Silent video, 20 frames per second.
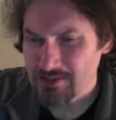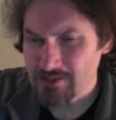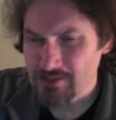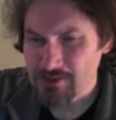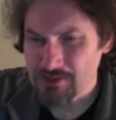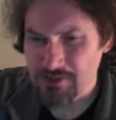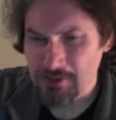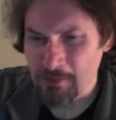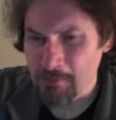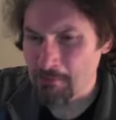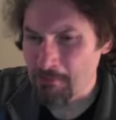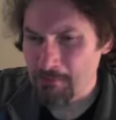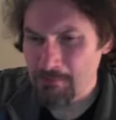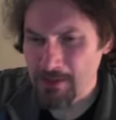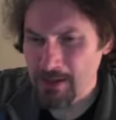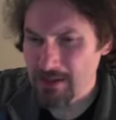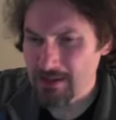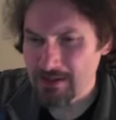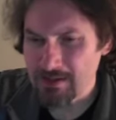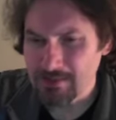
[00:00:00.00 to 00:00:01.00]
there some
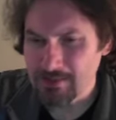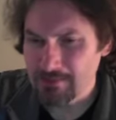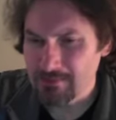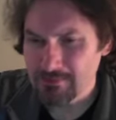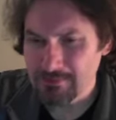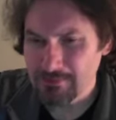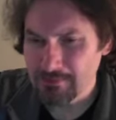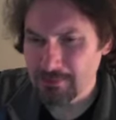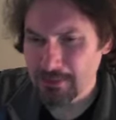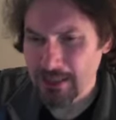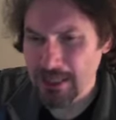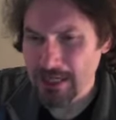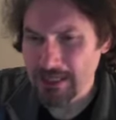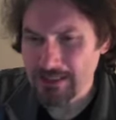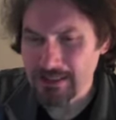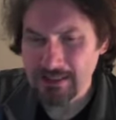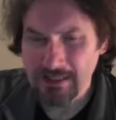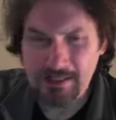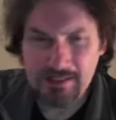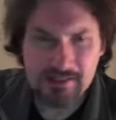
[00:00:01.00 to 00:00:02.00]
big
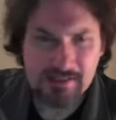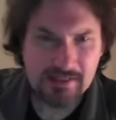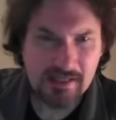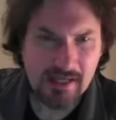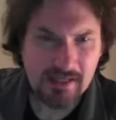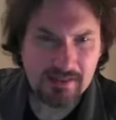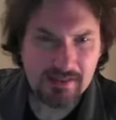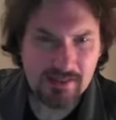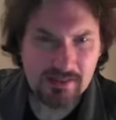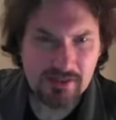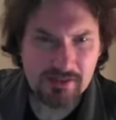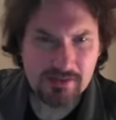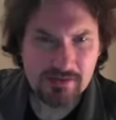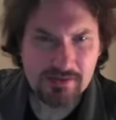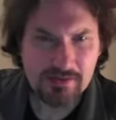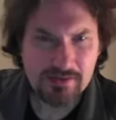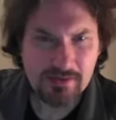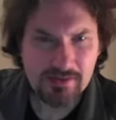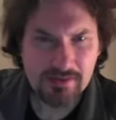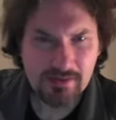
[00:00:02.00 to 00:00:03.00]
blinding insight that's